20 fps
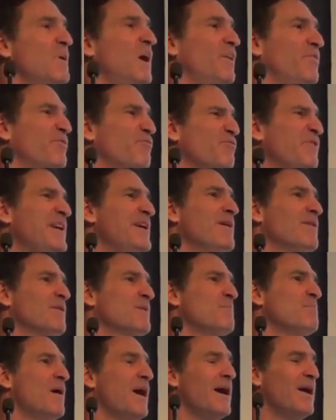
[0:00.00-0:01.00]
a
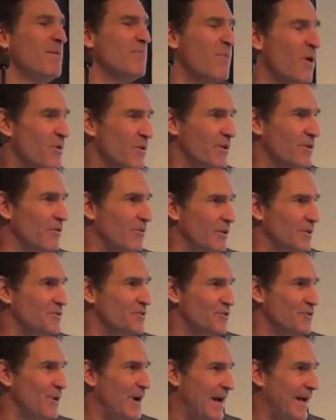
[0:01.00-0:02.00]
300 mile
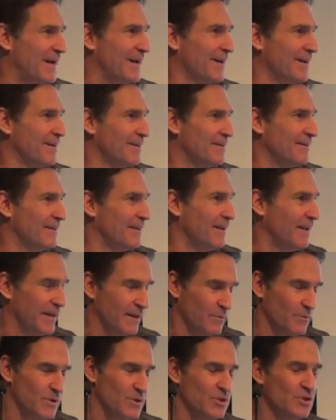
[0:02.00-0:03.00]
motocross track.
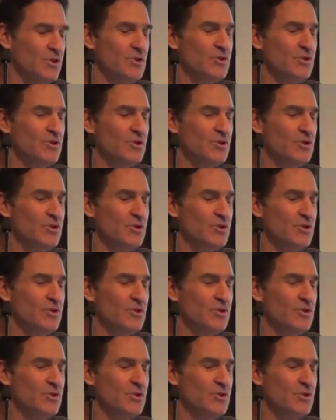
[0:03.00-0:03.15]
It was